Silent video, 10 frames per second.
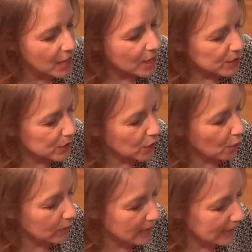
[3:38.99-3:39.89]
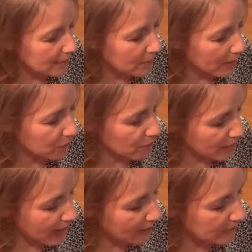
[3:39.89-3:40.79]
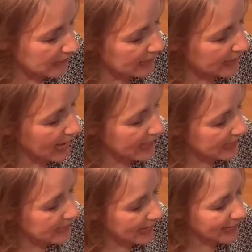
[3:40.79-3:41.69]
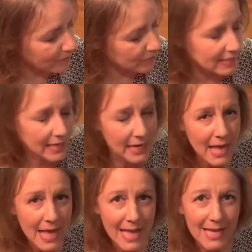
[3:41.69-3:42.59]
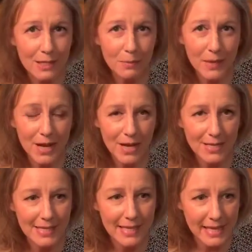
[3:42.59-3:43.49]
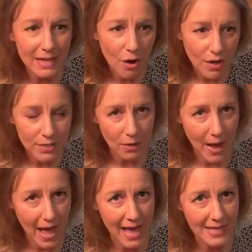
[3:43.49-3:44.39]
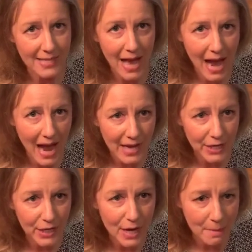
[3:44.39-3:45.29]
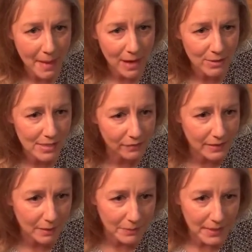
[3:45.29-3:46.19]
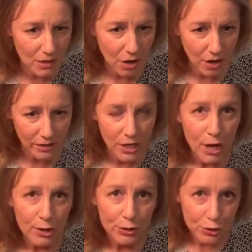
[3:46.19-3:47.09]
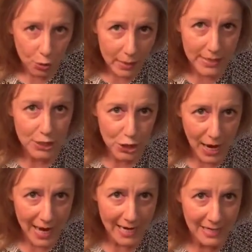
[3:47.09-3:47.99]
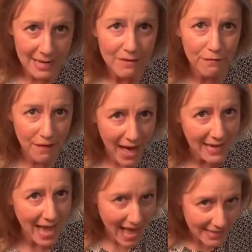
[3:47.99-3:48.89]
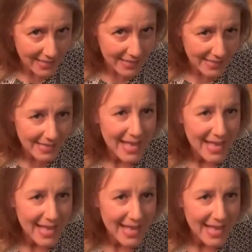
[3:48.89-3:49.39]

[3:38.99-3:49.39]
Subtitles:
So ghee is better for that reason. And the second reason is because ghee also has higher amounts of something called short chain fatty acids.